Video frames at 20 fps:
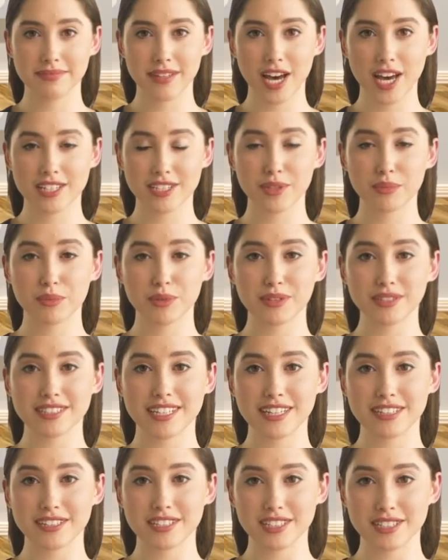Under Rule
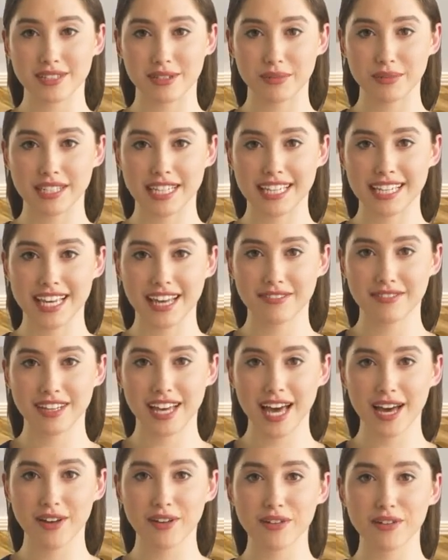72T of the
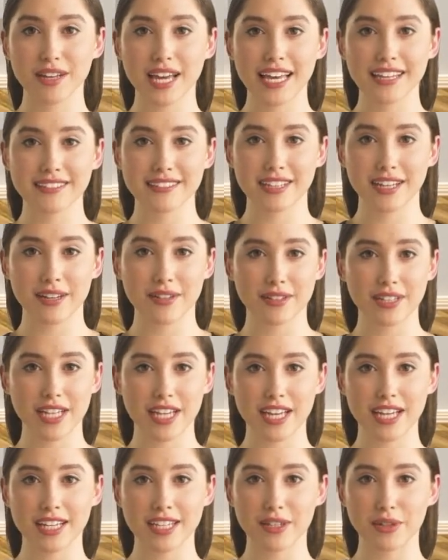IRS code,
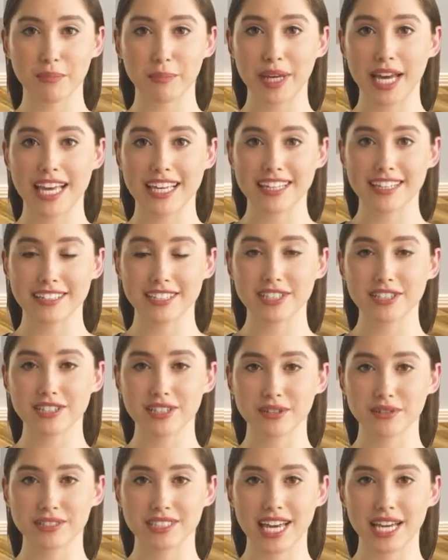you pay an
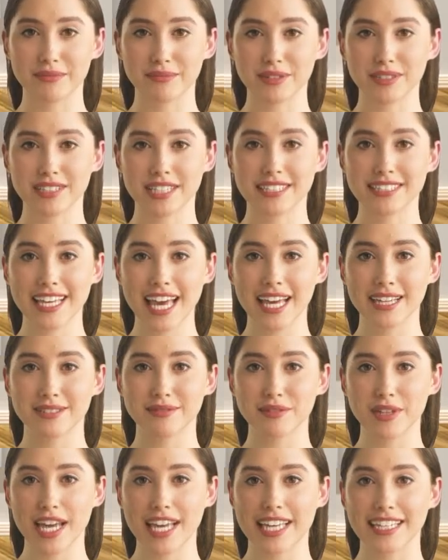additional 10%
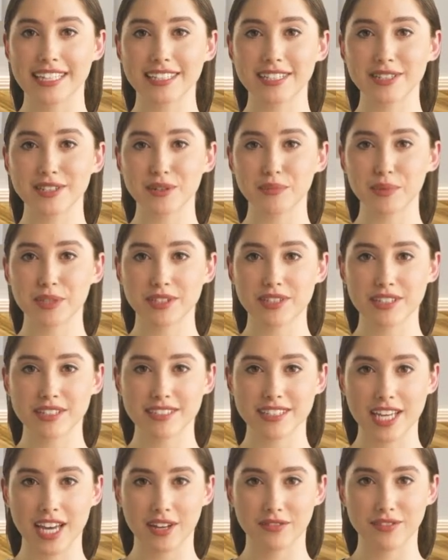tax for any
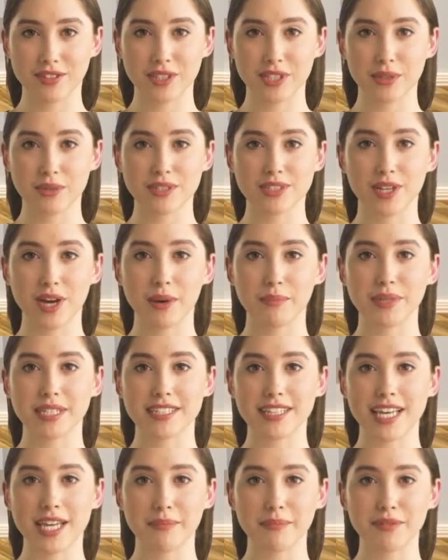distributions from your retirement
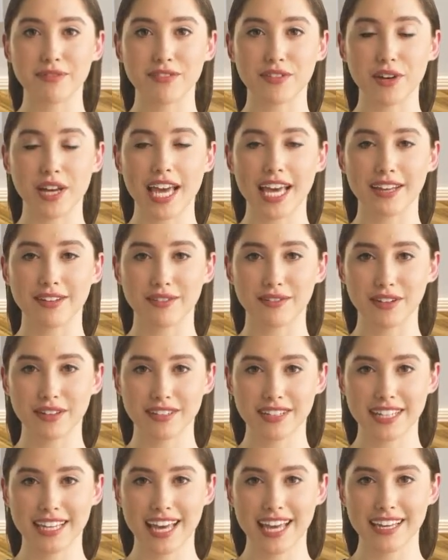plan before age
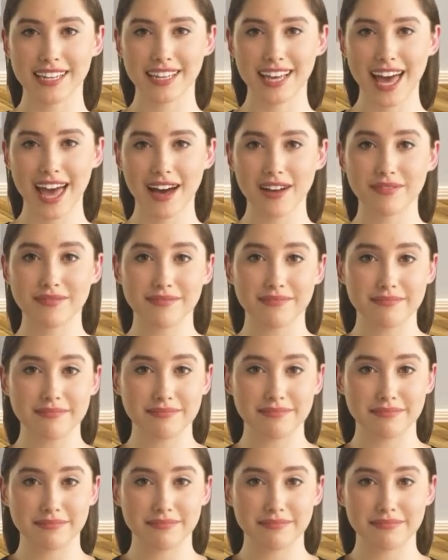59 and a half.
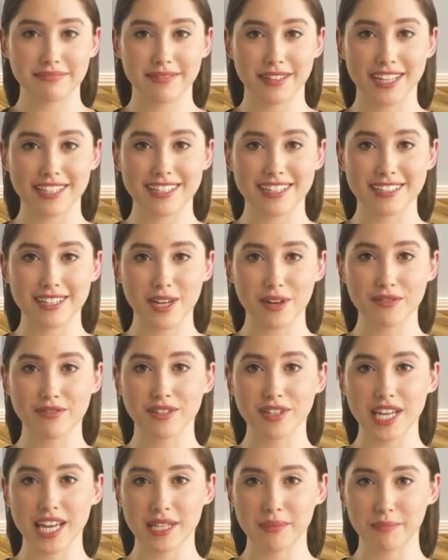This is
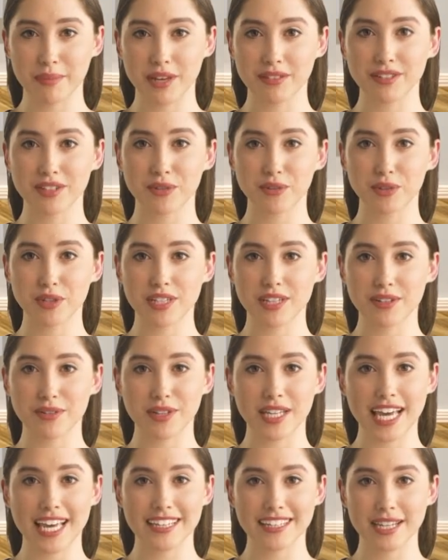over and above the
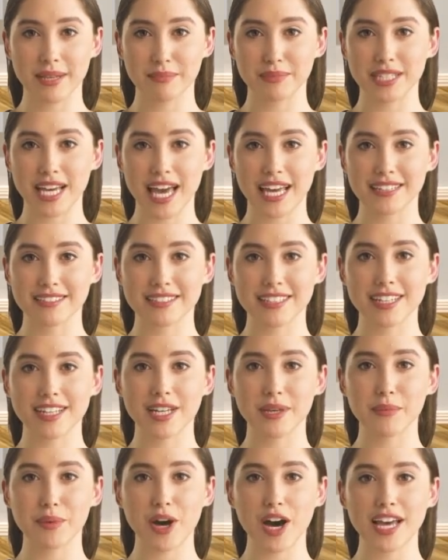ordinary income tax
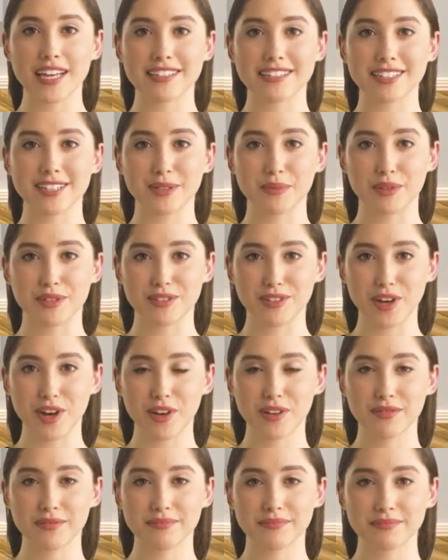that applies to the
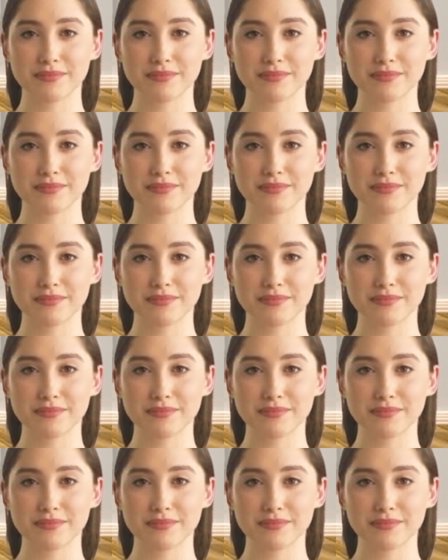withdrawal.